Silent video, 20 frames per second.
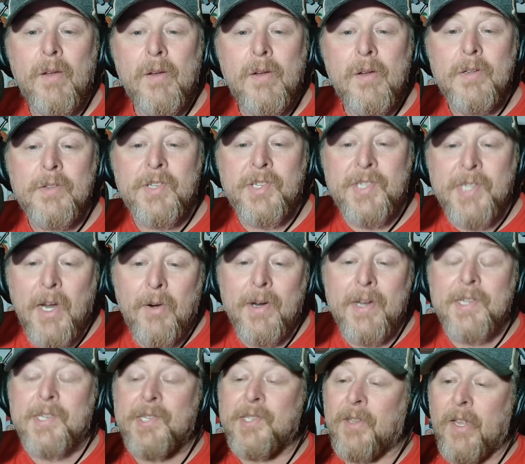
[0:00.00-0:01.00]

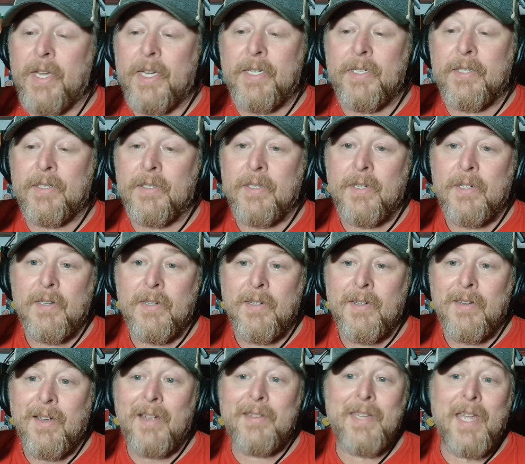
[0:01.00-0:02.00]
Seriously
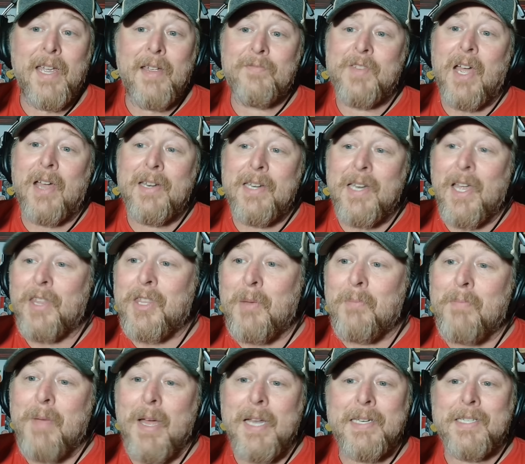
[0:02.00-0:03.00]
and they've done
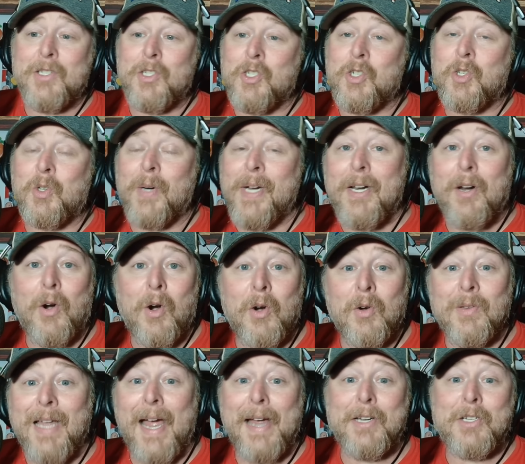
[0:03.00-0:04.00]
nothing but treat her
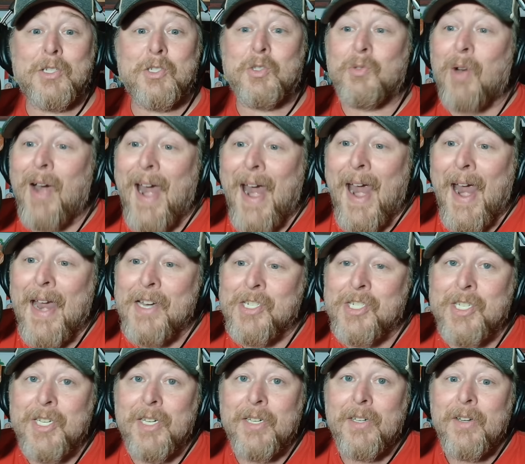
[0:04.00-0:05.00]
like
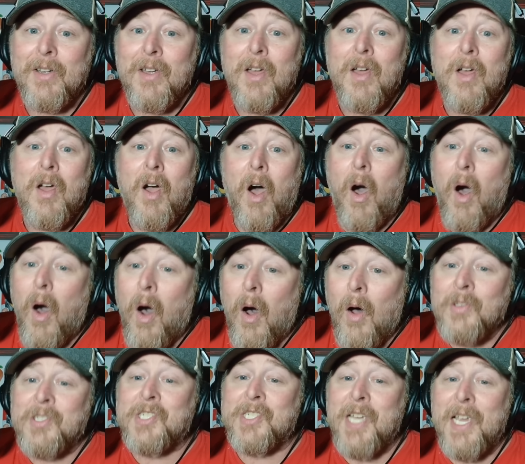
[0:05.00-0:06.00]
trash
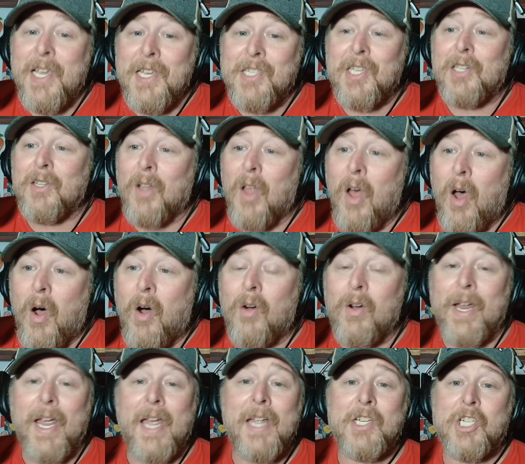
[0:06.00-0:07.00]
all season
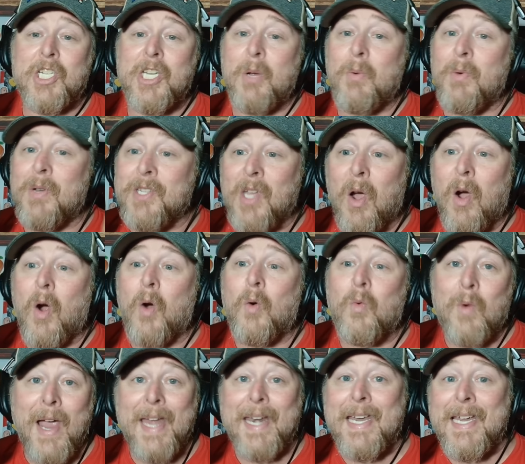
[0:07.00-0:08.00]
long, and she was
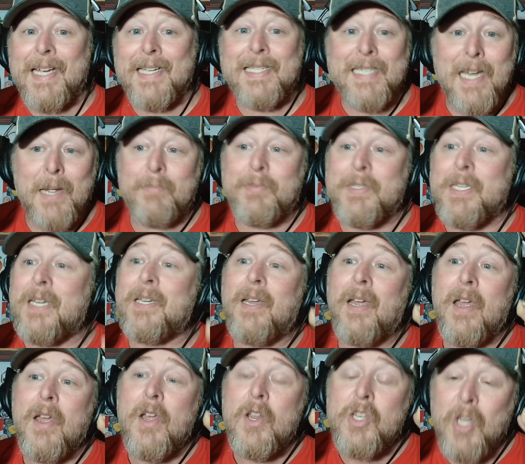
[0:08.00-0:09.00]
already attempting
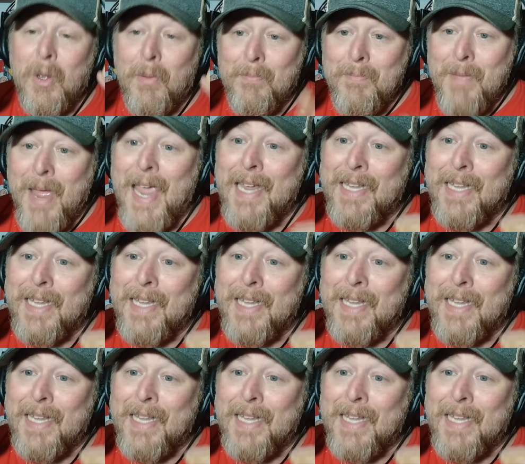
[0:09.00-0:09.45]
to make